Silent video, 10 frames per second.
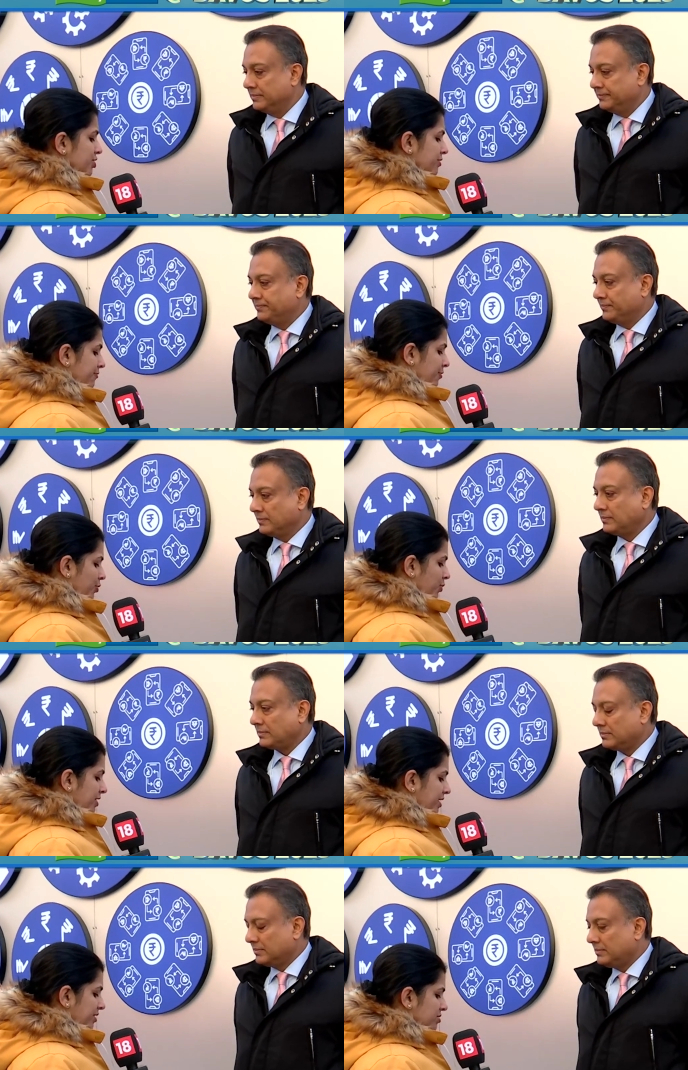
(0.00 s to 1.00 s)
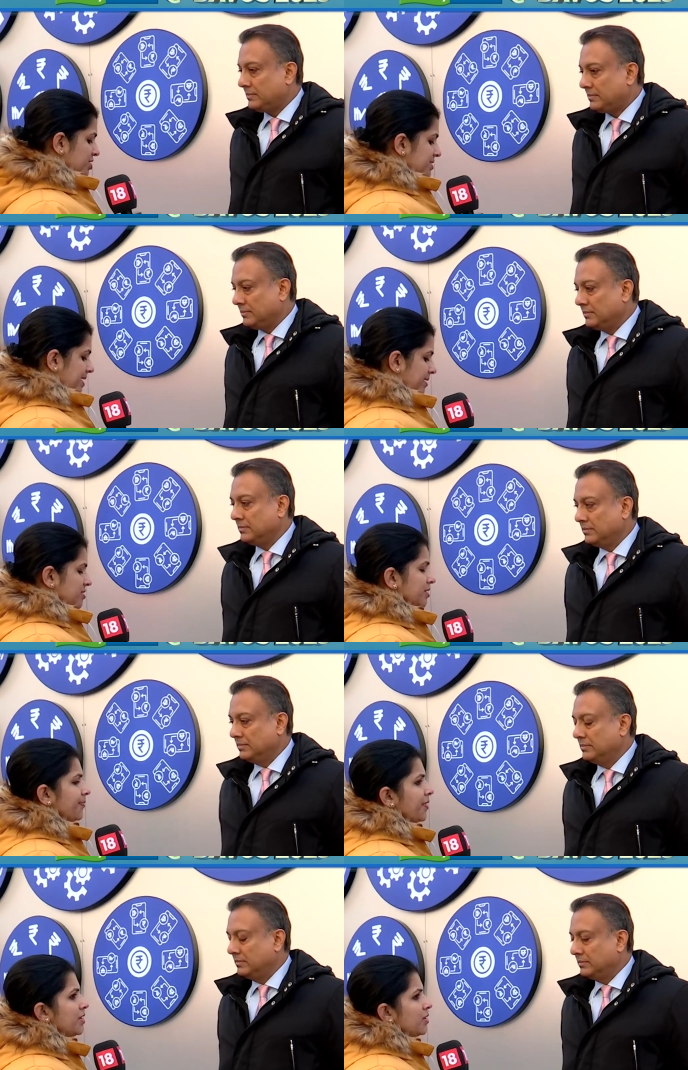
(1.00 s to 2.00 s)
Speaker 1: auction for the wind energy
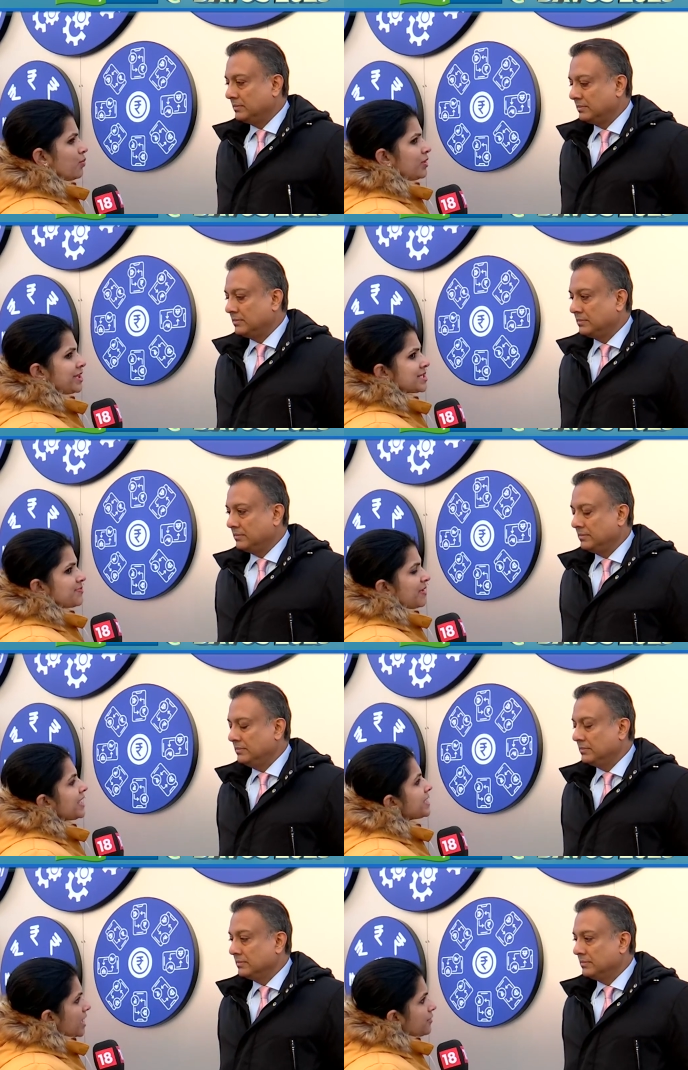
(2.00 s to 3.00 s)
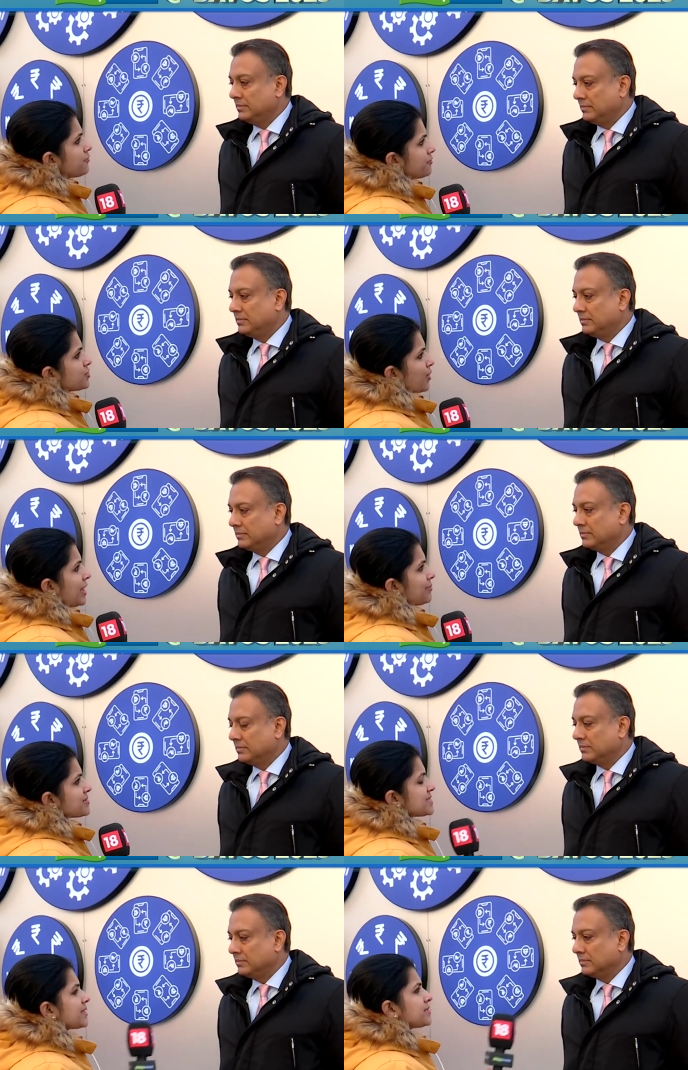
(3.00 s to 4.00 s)
sector. Will this be enough to
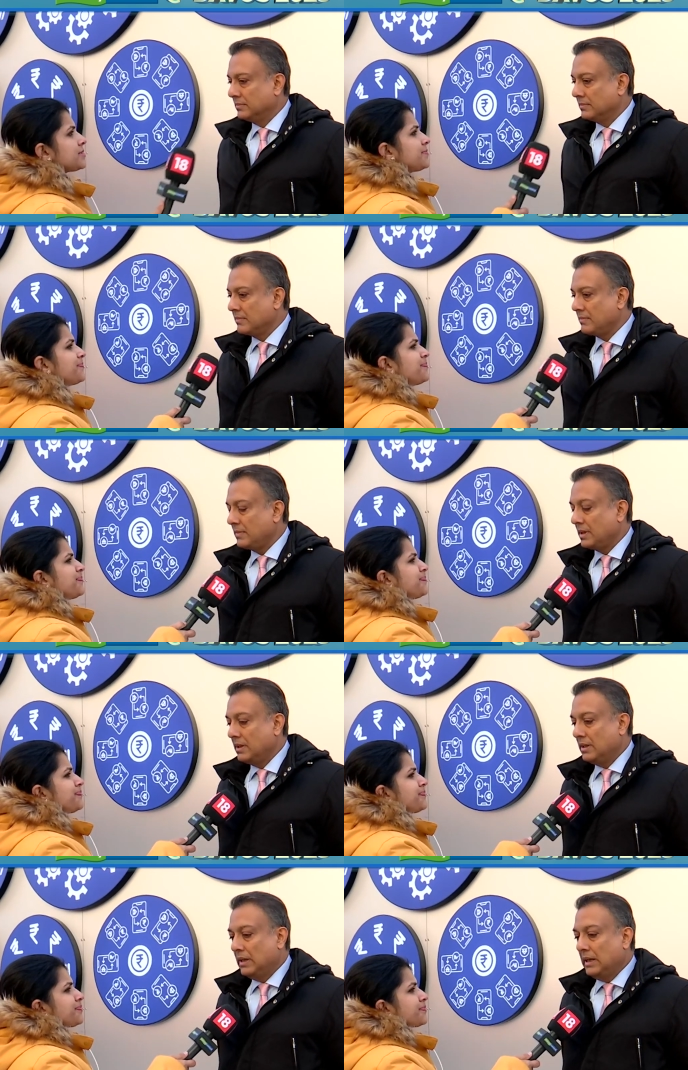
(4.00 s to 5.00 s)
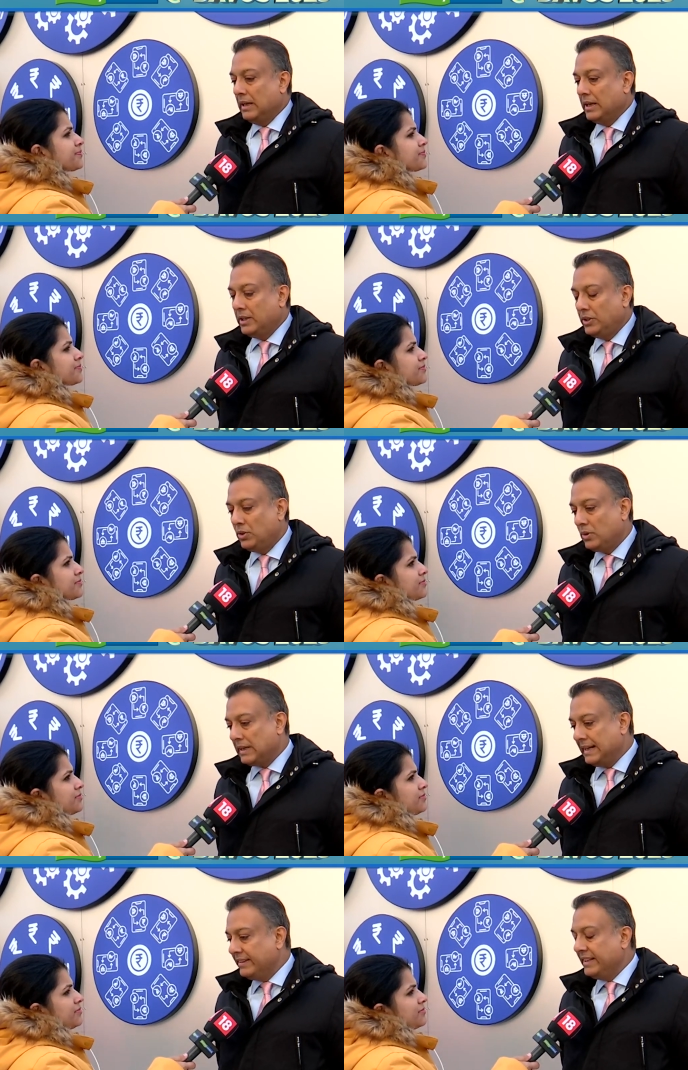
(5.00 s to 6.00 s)
help the sector?
Speaker 2: You
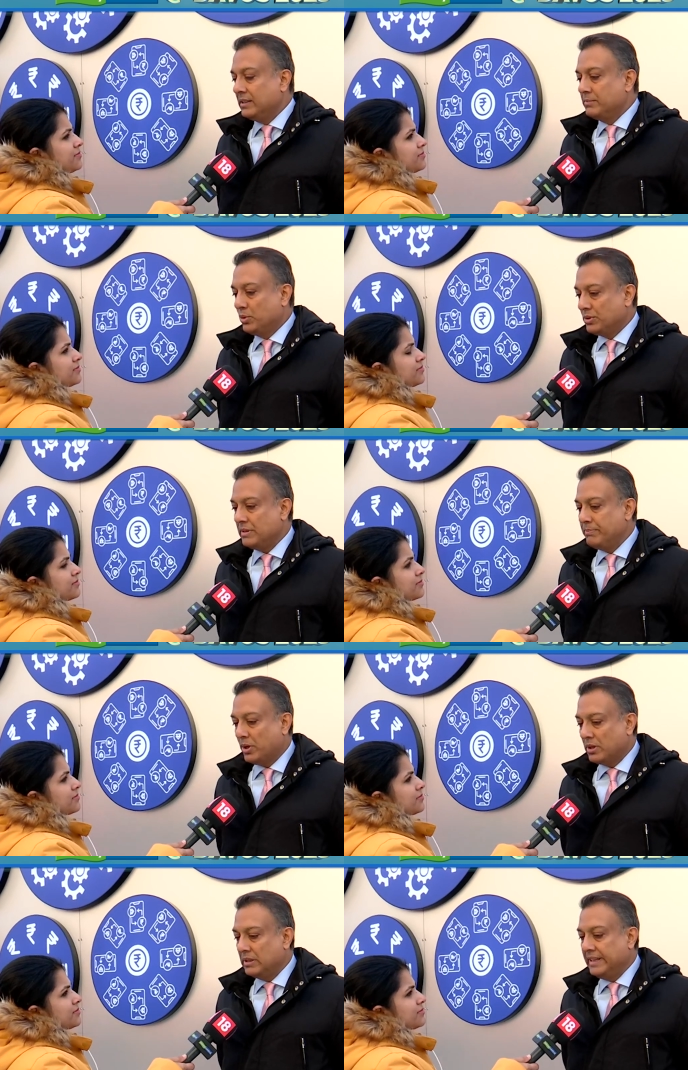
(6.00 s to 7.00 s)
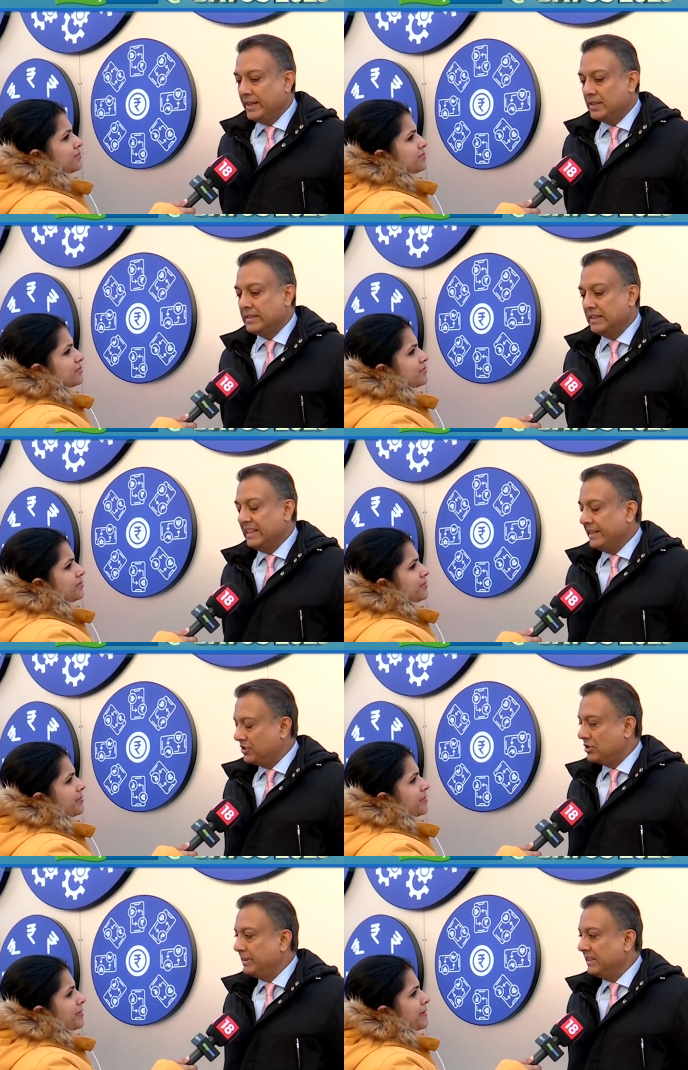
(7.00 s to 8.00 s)
know, I think the most important thing is that
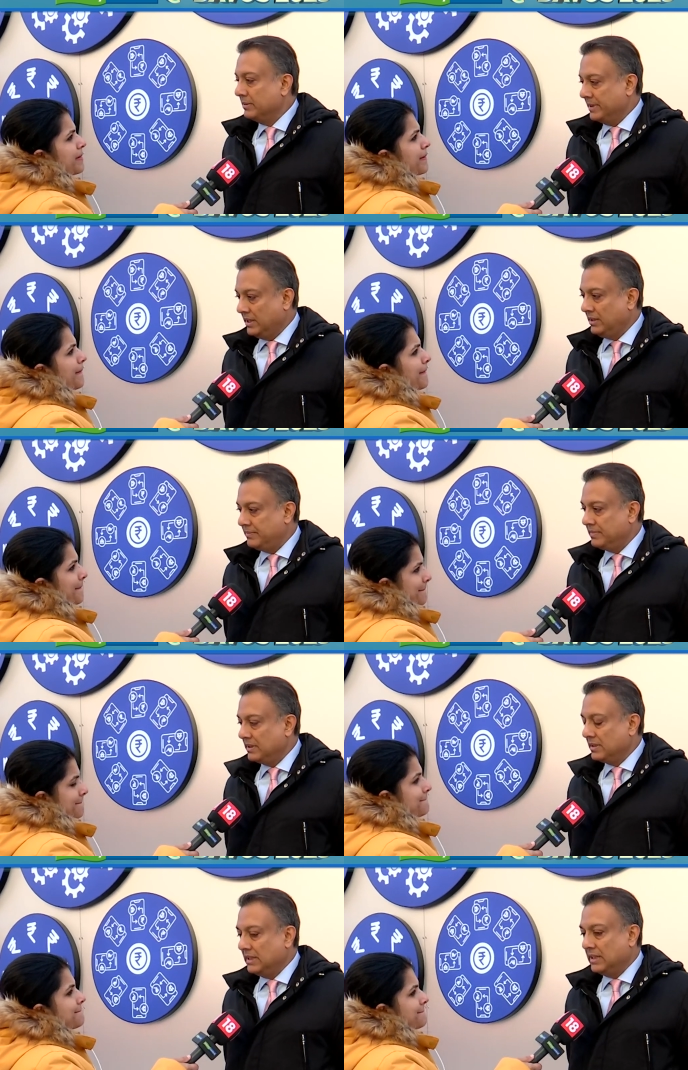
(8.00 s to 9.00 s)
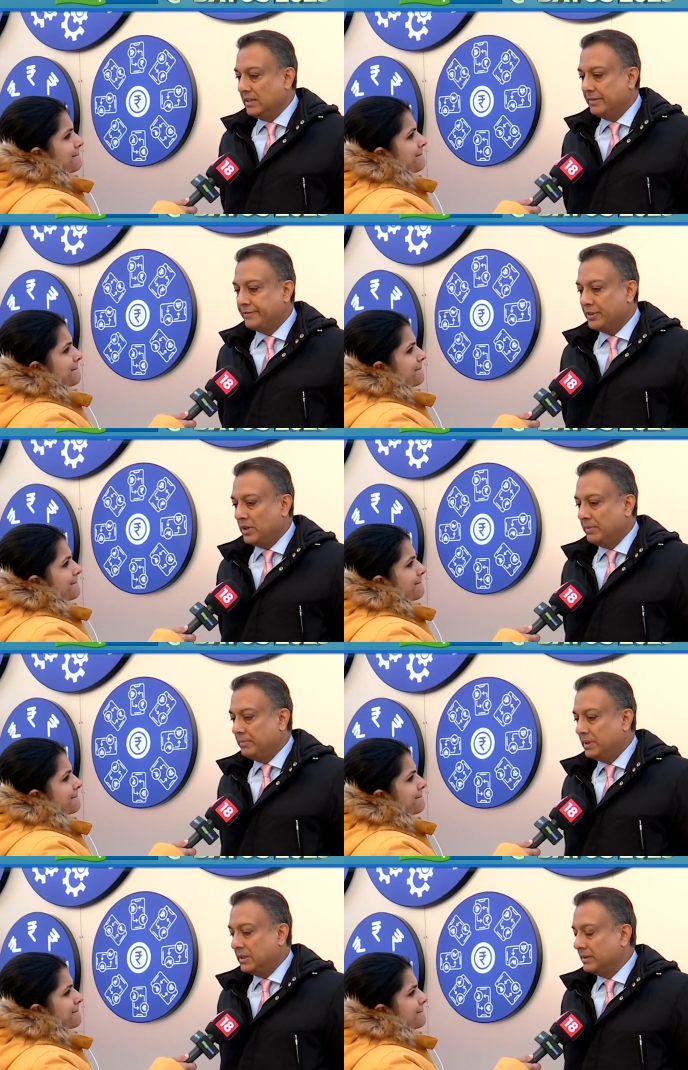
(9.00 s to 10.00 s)
there needs to be demand
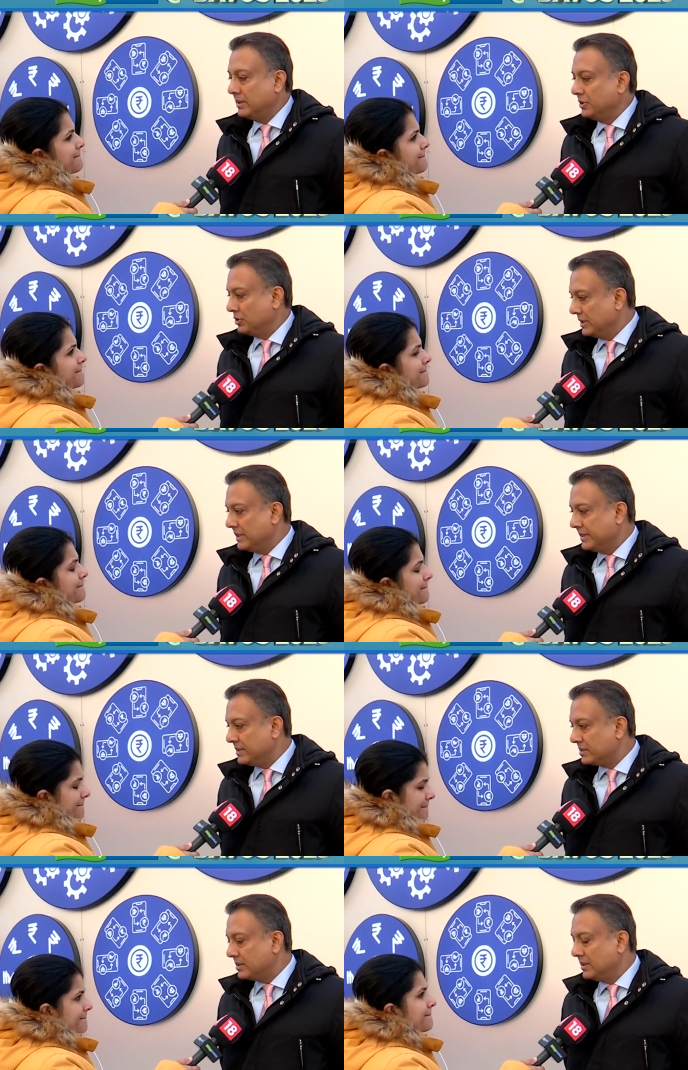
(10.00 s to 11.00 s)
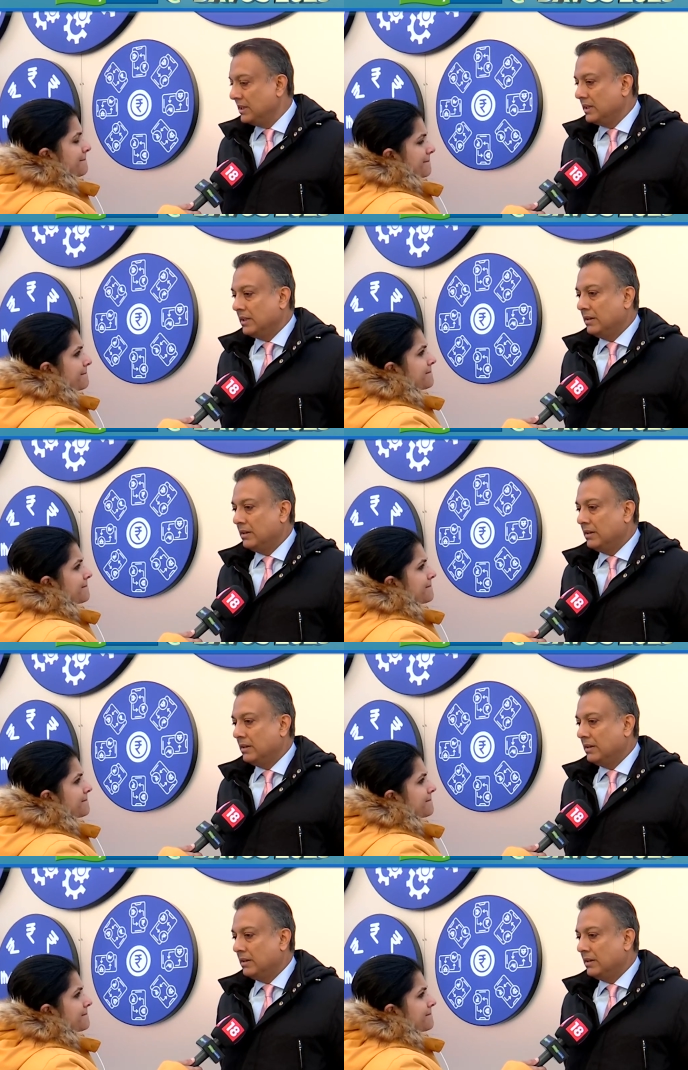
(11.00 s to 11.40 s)
from the utilities.